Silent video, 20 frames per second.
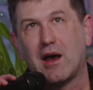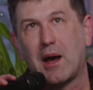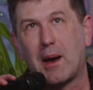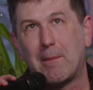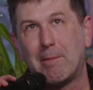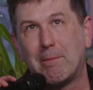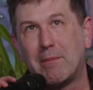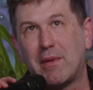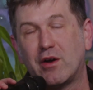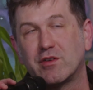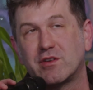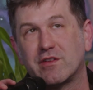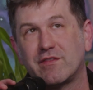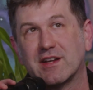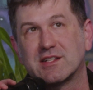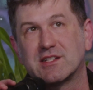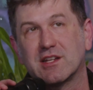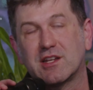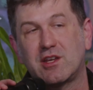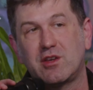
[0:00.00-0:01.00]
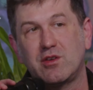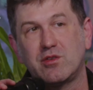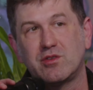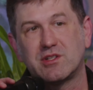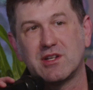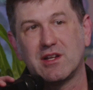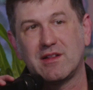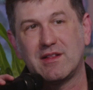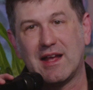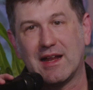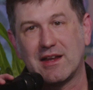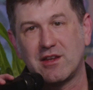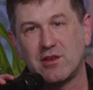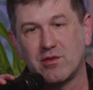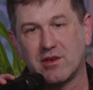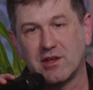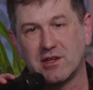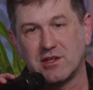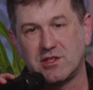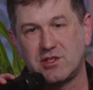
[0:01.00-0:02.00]
amount of execution that
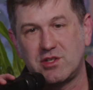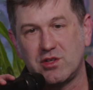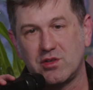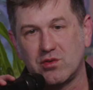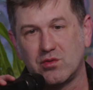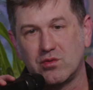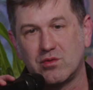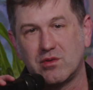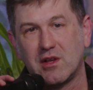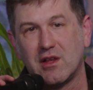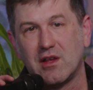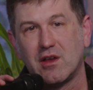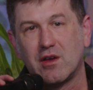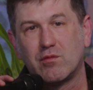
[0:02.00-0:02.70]
you can do